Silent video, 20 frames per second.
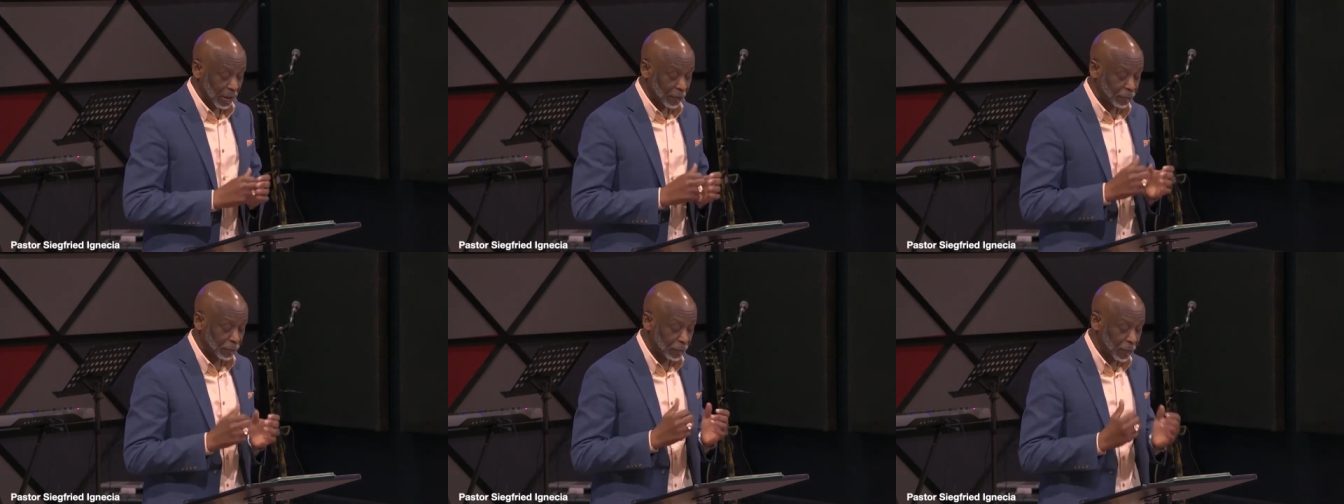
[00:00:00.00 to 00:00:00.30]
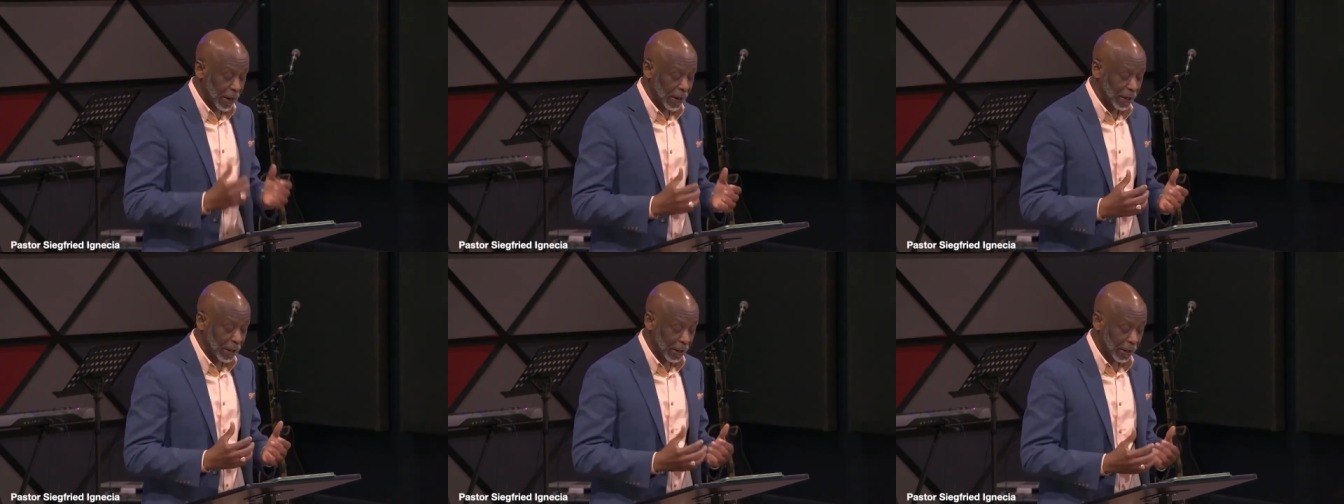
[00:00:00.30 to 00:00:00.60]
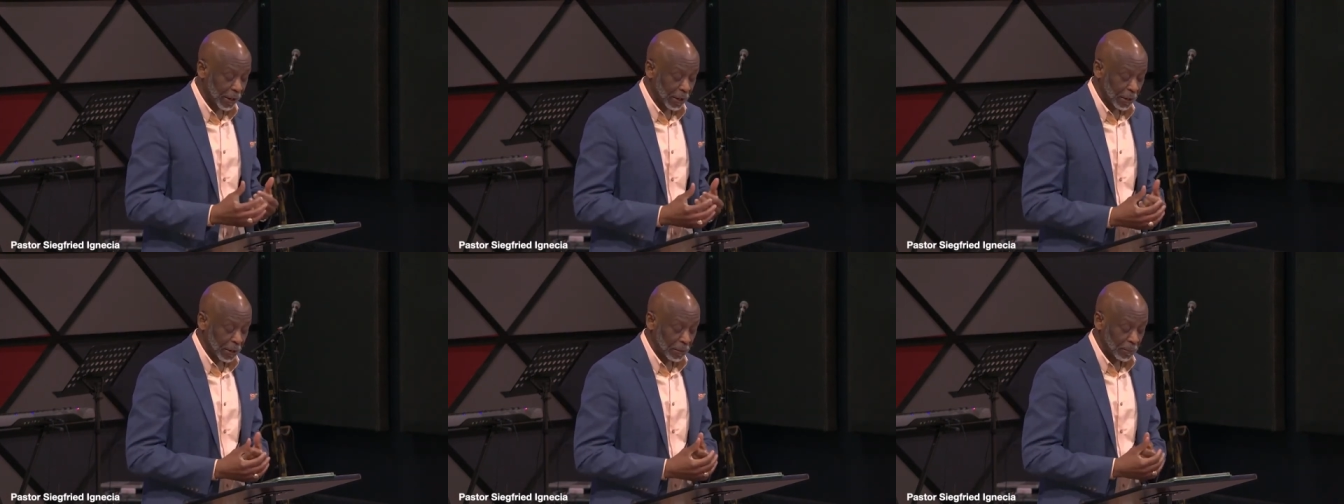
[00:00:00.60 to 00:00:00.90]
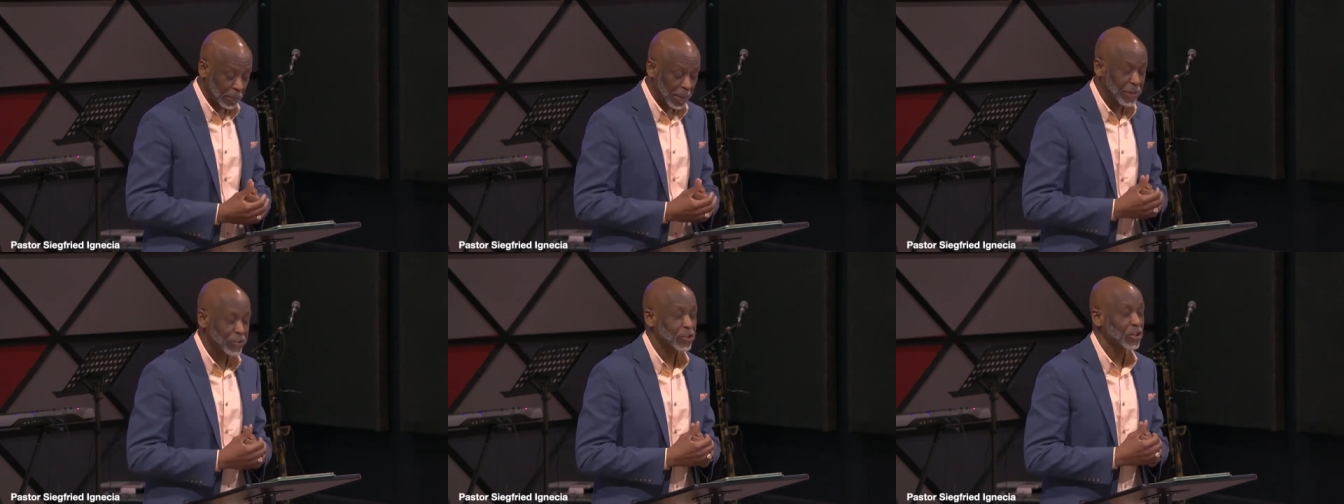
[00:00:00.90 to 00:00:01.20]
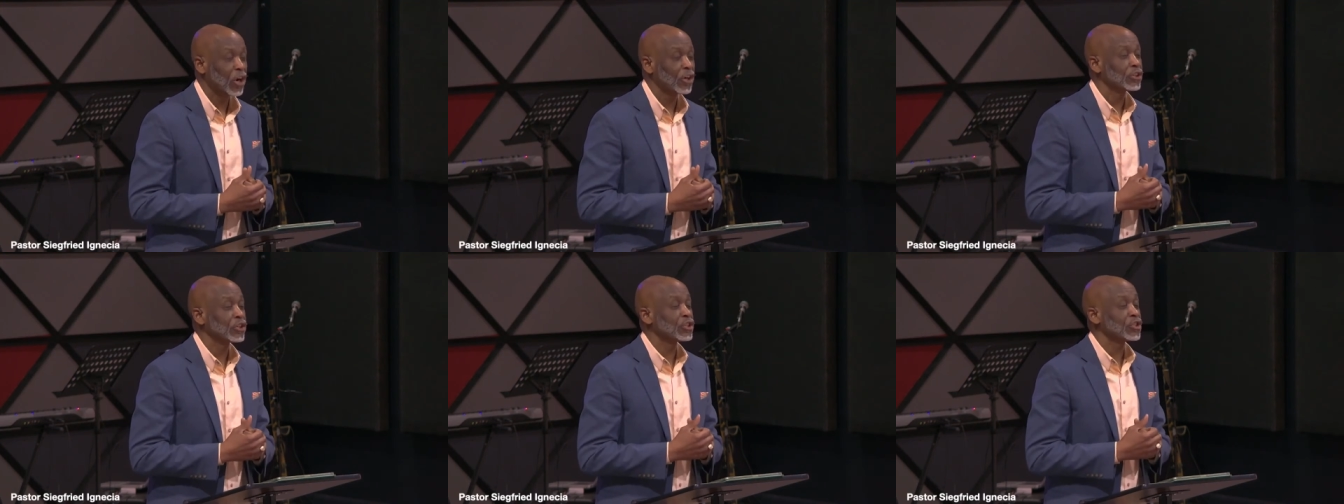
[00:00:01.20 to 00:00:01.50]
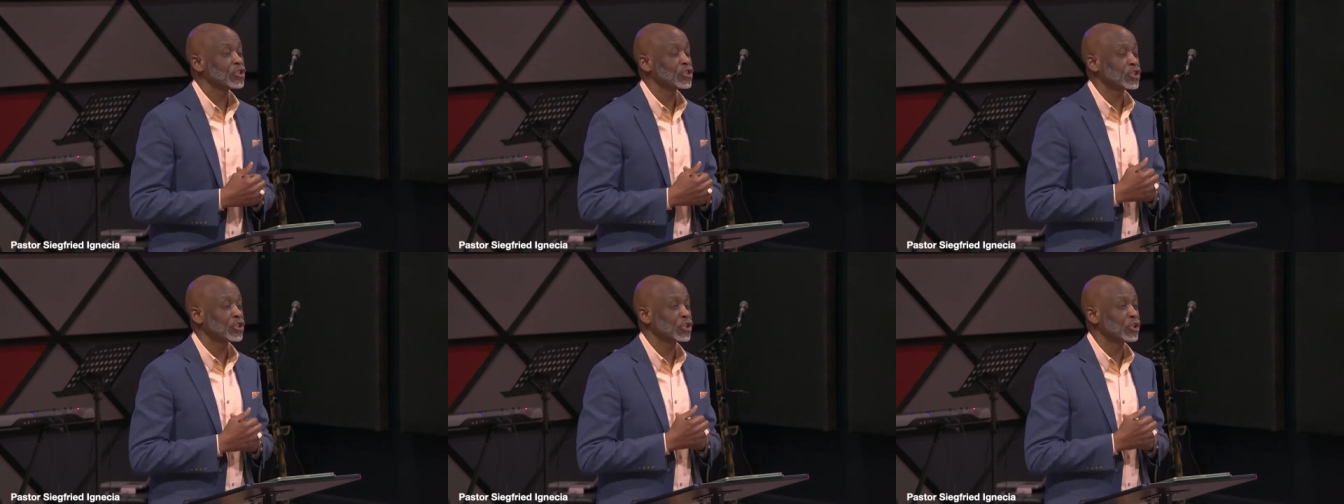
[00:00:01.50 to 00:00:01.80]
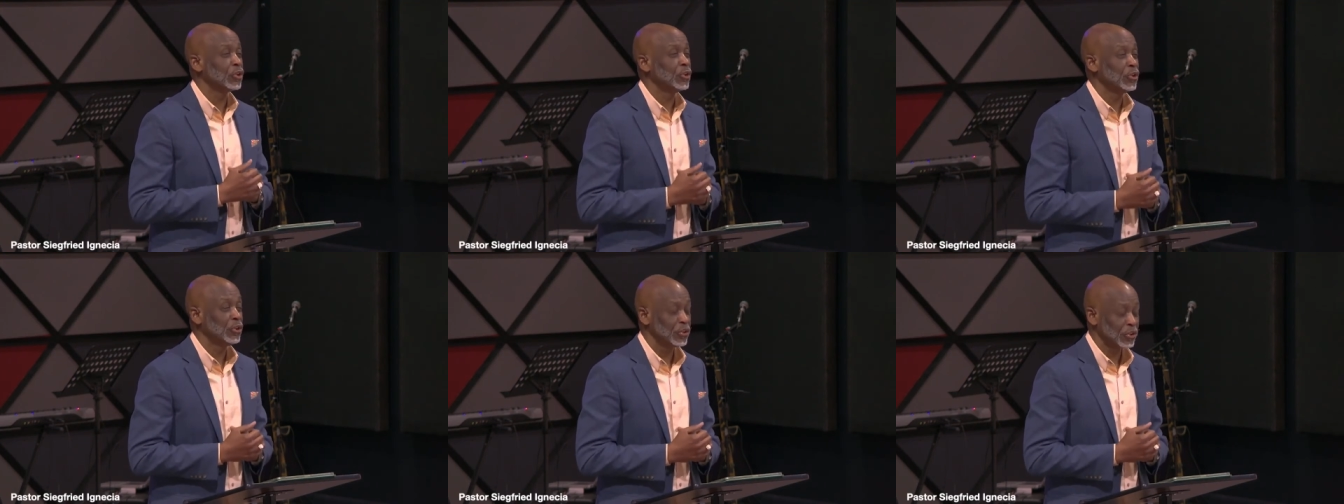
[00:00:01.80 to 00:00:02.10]
A figure
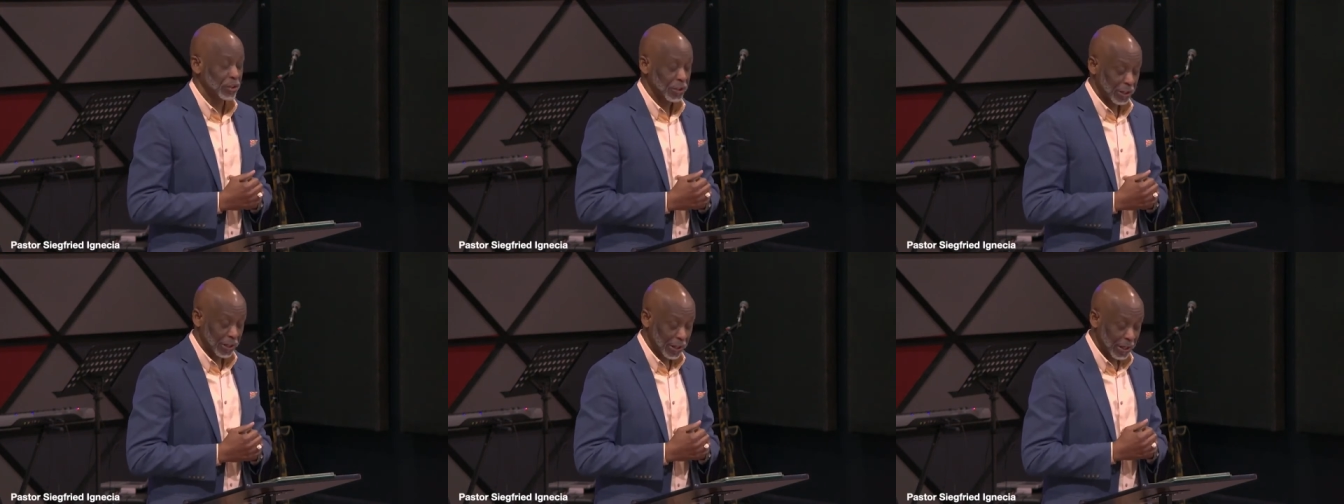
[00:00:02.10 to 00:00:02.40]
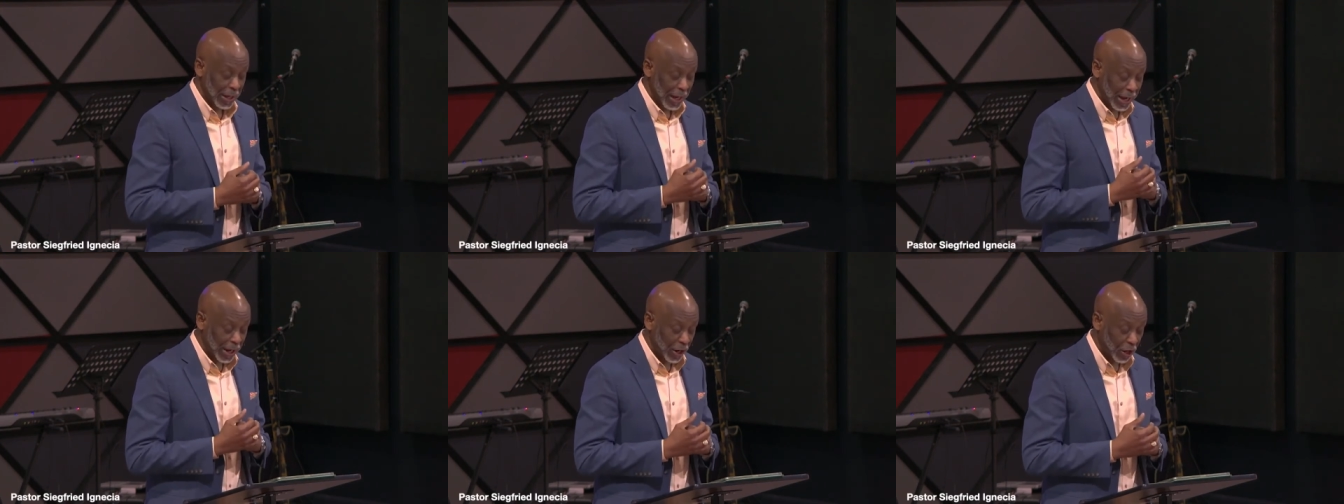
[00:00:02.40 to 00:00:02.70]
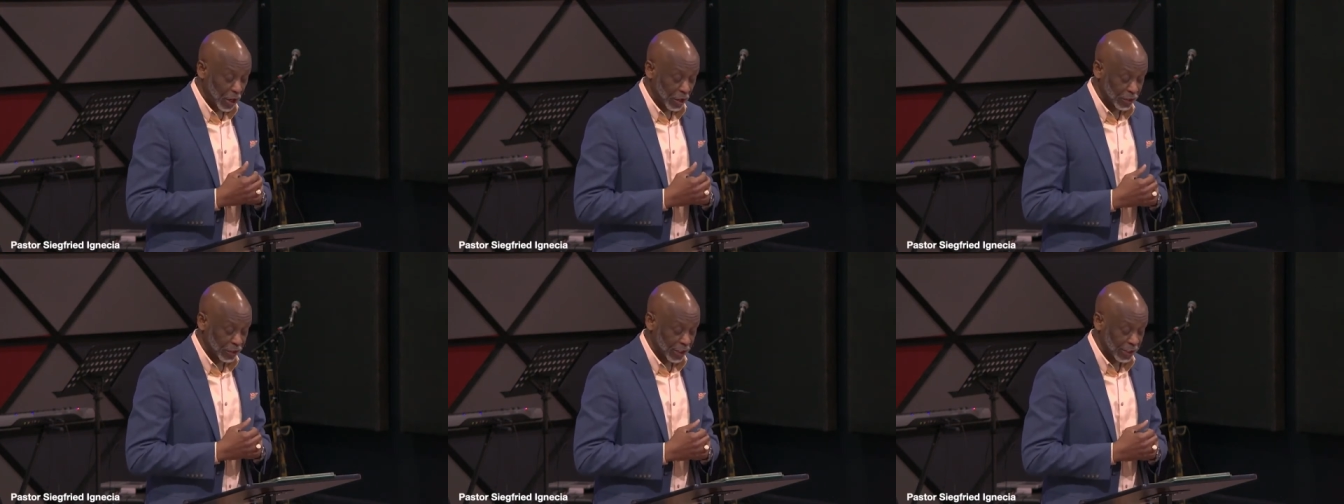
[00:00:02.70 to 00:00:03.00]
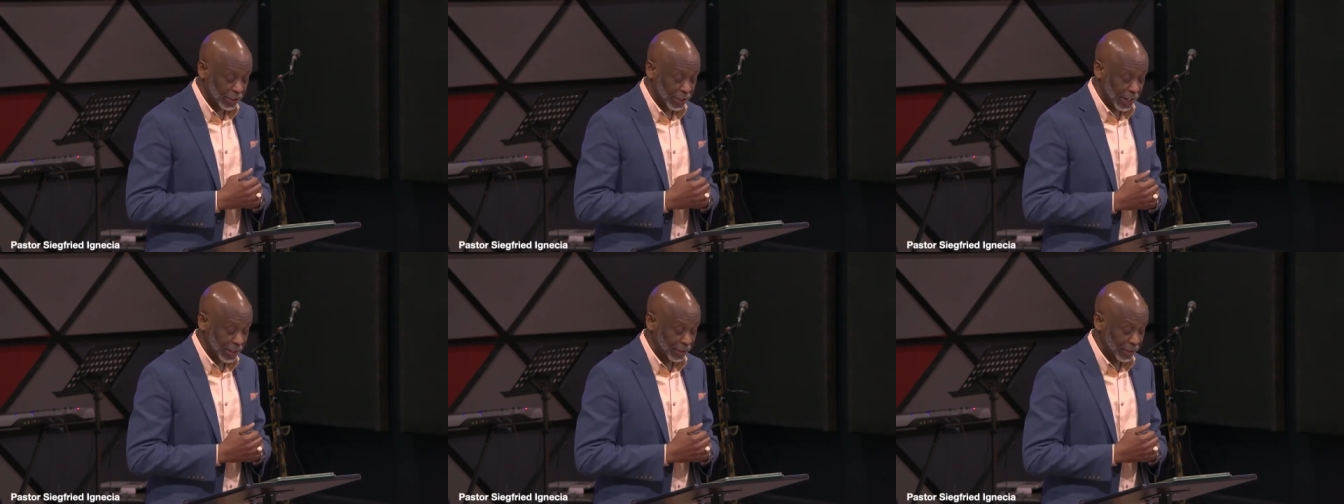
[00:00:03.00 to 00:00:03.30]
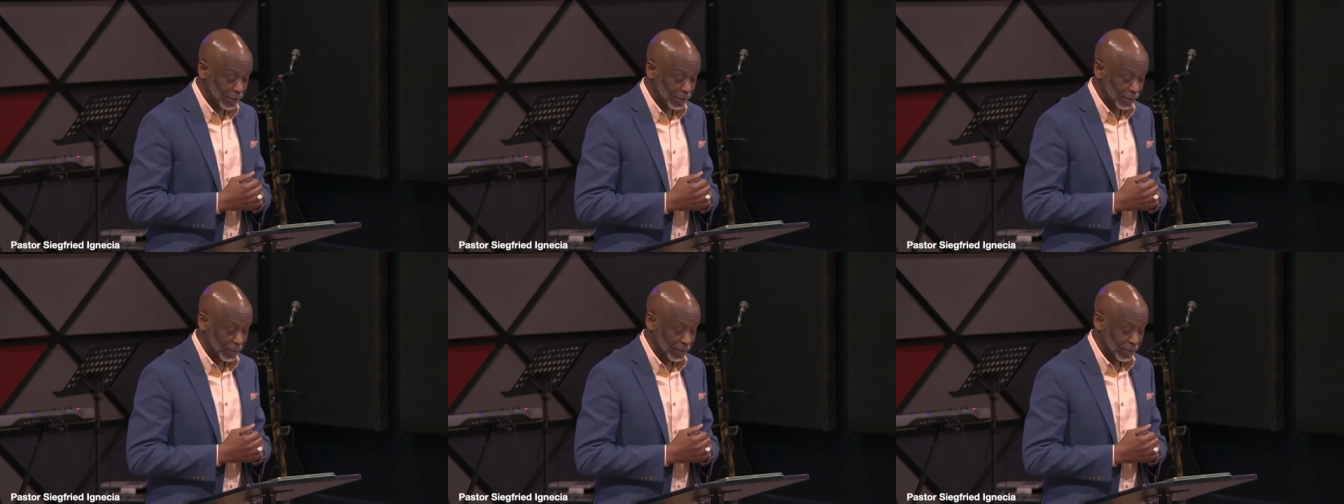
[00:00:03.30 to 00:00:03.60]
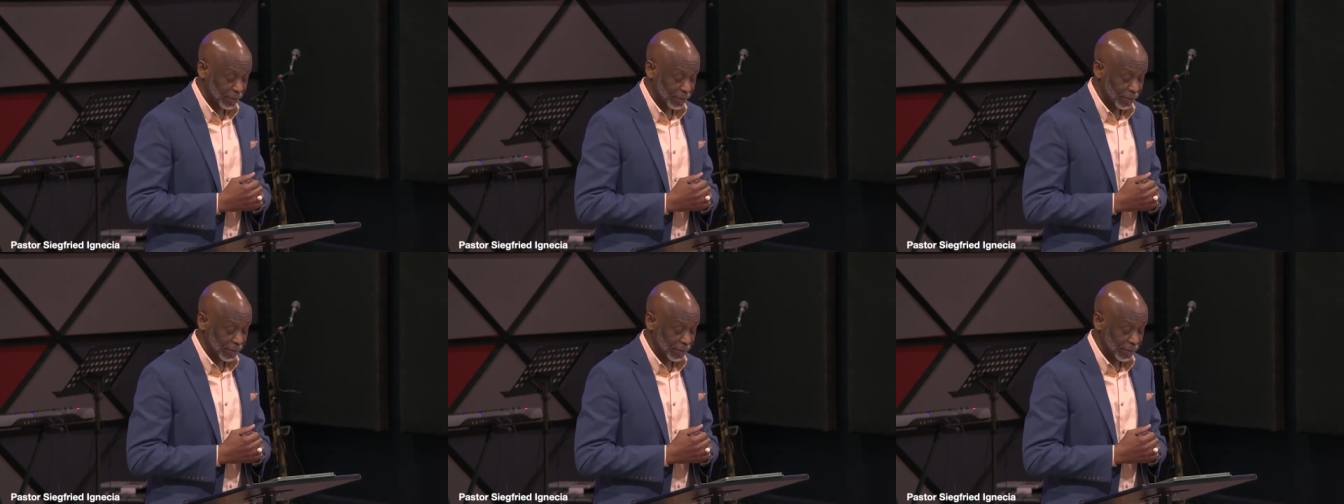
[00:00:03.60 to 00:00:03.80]
misunderstood and contradicted.